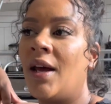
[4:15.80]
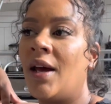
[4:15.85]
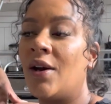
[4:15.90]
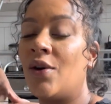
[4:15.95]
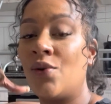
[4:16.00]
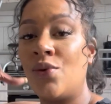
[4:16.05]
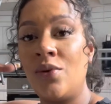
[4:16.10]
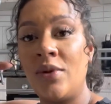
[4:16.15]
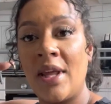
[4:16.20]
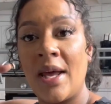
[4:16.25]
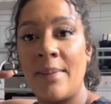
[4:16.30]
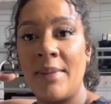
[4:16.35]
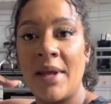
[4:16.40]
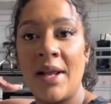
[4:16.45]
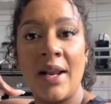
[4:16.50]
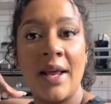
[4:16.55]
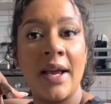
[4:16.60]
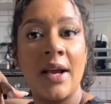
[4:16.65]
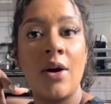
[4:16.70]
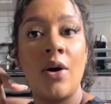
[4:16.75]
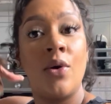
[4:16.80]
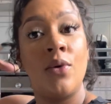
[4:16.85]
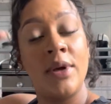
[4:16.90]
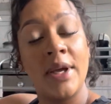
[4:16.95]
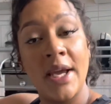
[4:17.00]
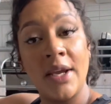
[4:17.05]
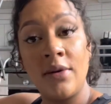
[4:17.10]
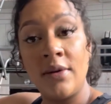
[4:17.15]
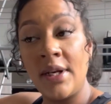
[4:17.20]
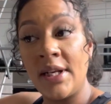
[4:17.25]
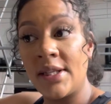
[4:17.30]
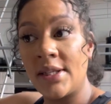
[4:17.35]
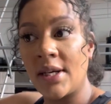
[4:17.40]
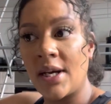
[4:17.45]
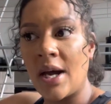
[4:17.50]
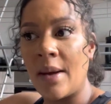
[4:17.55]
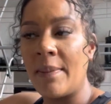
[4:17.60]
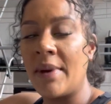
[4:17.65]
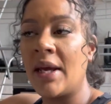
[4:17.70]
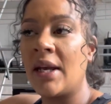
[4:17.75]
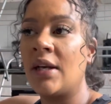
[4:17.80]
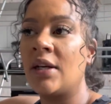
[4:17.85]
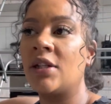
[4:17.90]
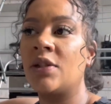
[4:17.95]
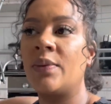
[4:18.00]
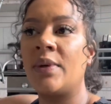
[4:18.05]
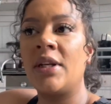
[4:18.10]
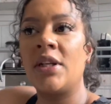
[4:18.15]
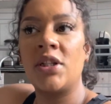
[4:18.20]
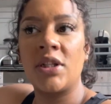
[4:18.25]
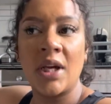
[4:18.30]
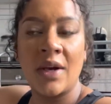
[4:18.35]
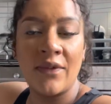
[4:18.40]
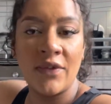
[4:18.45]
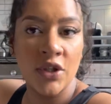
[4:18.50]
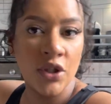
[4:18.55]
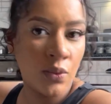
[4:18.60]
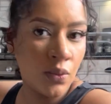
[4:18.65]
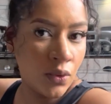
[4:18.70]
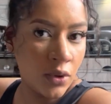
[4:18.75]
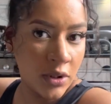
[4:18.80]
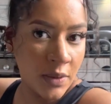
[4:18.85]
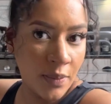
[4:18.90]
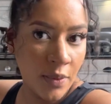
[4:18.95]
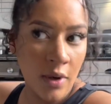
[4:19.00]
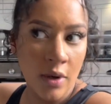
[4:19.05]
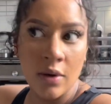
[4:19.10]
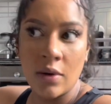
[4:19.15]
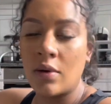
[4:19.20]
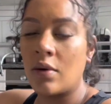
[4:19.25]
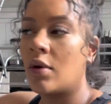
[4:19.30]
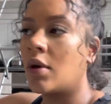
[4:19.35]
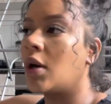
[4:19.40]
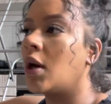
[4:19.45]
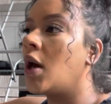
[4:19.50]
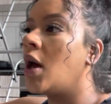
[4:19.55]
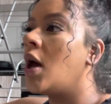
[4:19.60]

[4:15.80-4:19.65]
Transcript: call them. They're like, oh yeah, you need to come in because we need to check if your water's broke.